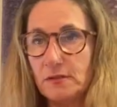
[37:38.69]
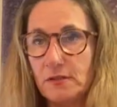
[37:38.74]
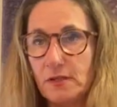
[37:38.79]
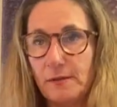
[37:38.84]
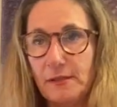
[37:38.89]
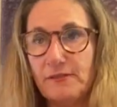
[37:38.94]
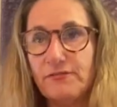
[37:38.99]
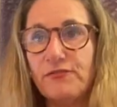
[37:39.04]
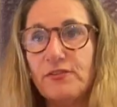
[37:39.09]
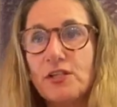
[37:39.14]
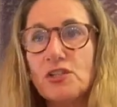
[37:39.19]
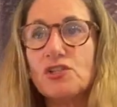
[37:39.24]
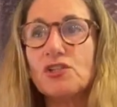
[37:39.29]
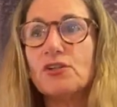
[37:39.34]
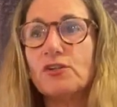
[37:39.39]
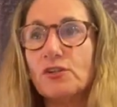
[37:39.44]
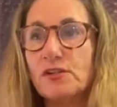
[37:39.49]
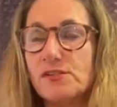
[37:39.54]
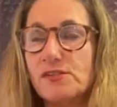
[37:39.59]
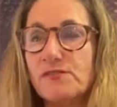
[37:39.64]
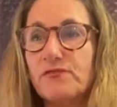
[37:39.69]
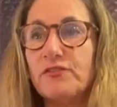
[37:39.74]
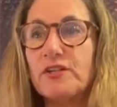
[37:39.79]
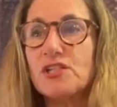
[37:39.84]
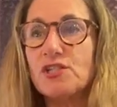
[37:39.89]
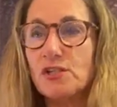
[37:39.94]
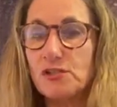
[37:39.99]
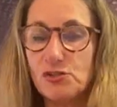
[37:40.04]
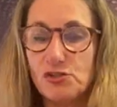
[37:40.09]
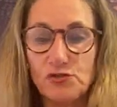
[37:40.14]
I mean, fish cooks,
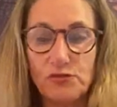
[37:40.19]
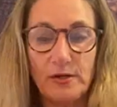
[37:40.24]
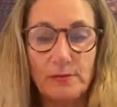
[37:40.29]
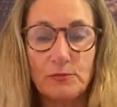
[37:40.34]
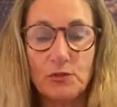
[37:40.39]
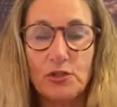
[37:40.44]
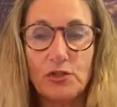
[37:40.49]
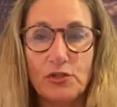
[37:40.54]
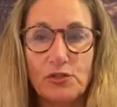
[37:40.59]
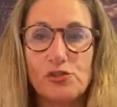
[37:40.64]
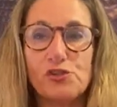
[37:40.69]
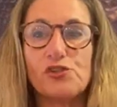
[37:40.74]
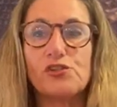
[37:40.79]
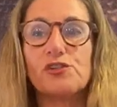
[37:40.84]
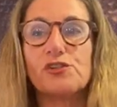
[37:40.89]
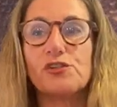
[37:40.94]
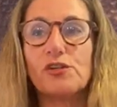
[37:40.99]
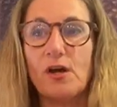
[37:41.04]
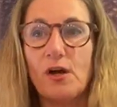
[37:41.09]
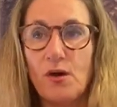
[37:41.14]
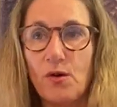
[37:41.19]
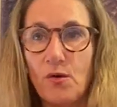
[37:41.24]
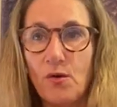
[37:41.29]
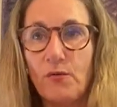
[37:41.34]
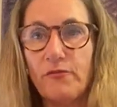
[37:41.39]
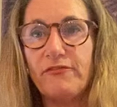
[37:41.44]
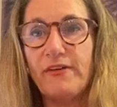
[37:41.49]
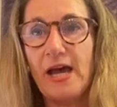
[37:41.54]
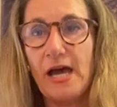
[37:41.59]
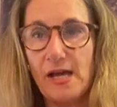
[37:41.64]
fish and shrimp cook so
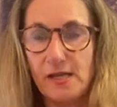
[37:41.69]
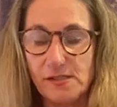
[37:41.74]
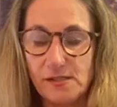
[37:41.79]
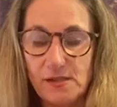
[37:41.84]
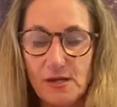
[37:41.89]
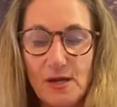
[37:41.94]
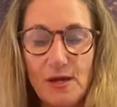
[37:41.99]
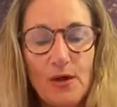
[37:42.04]
fast.